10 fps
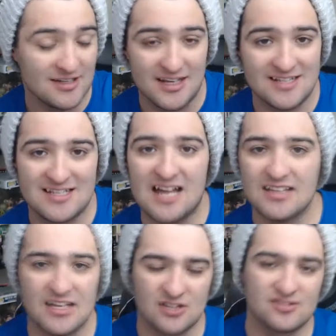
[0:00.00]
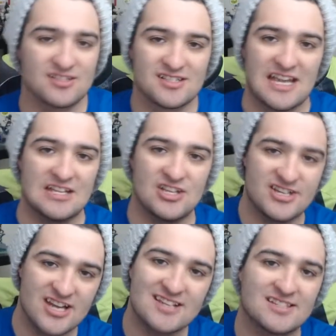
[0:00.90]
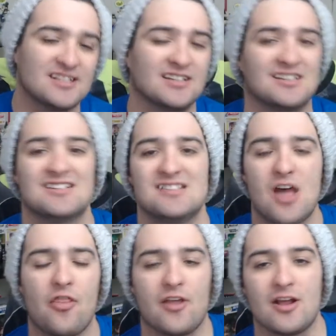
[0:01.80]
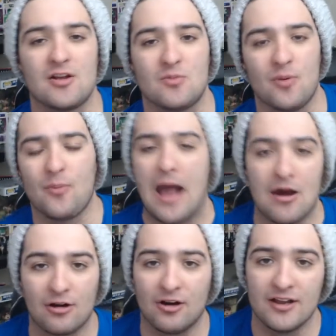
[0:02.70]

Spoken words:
it's not like you're just ingesting nothing but powder.